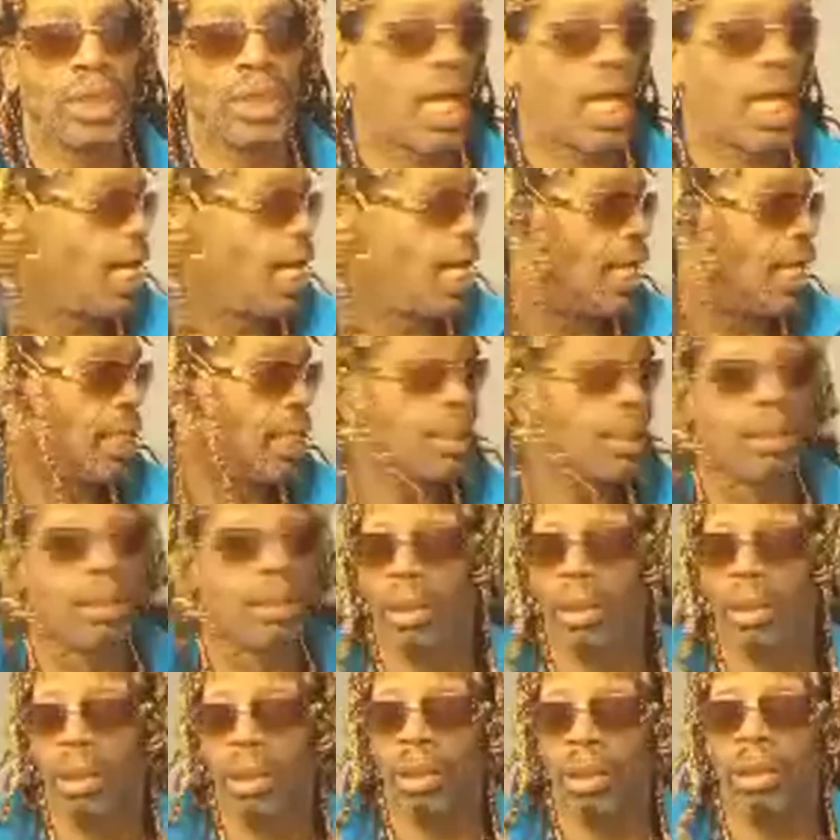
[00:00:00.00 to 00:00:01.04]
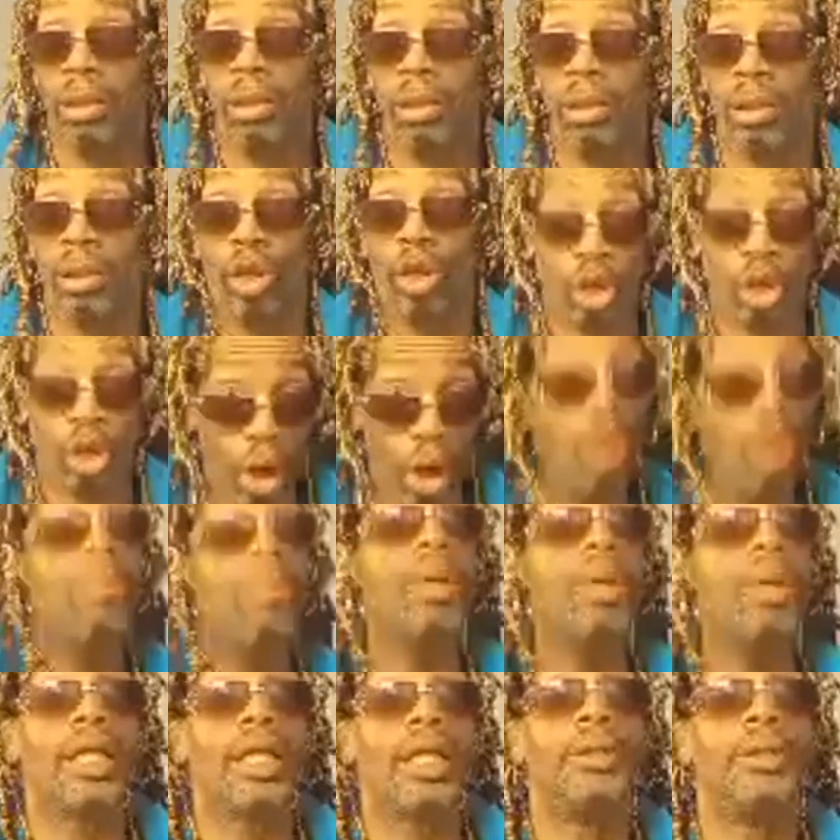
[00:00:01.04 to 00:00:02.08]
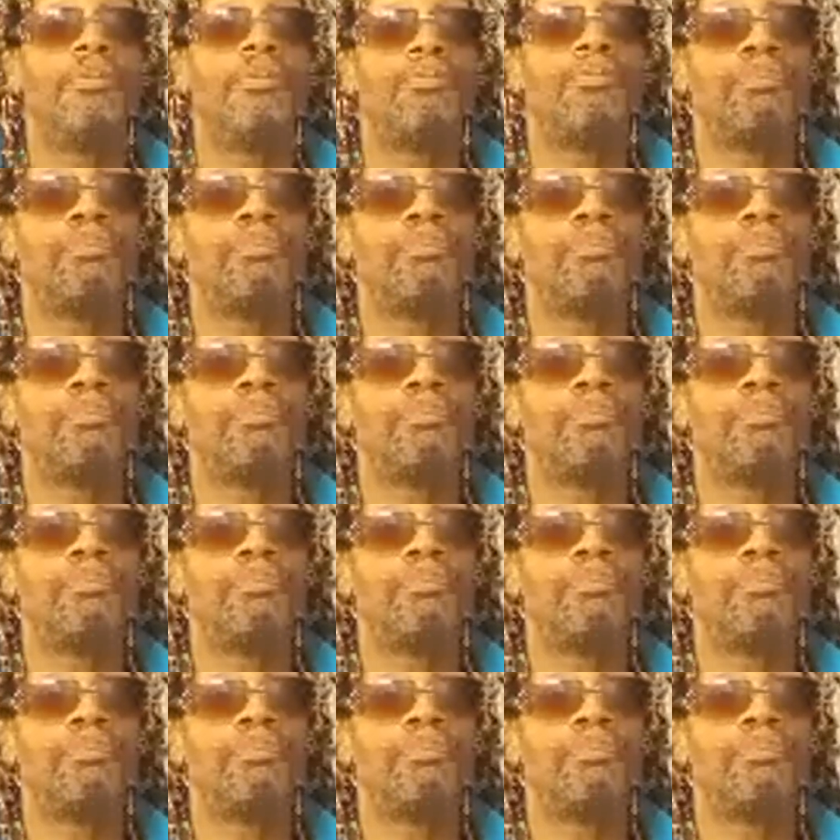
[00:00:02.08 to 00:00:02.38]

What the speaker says: And globally,